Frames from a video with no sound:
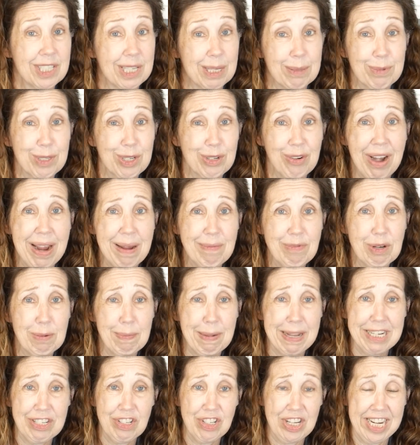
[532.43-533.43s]
subscribe to
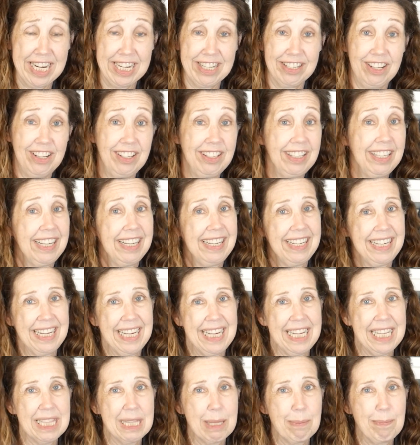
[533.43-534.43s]
my channel,
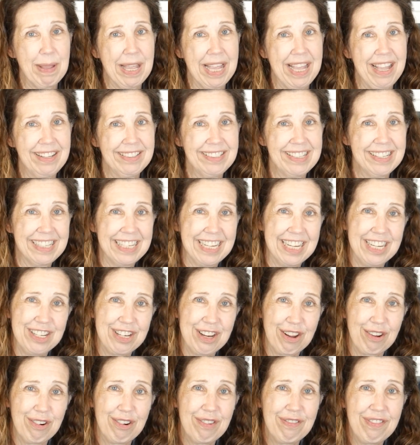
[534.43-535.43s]
hit the bell to get
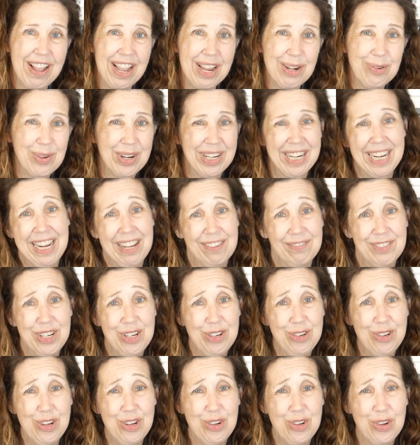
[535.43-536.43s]
notified when I have
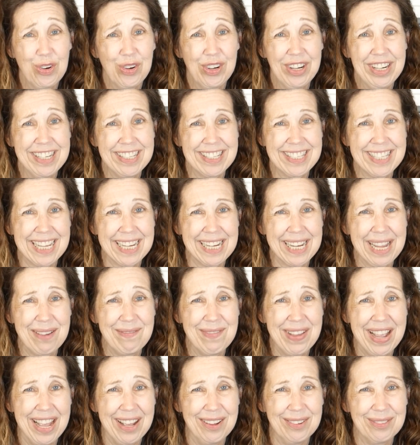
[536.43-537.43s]
new tutorials that
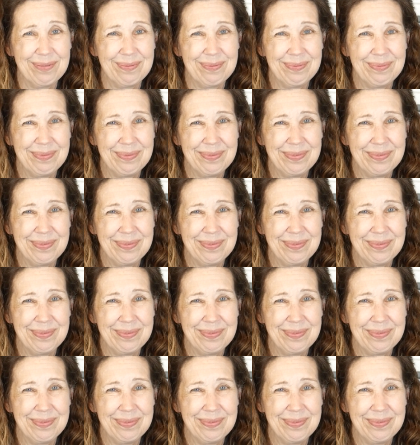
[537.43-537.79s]
come out.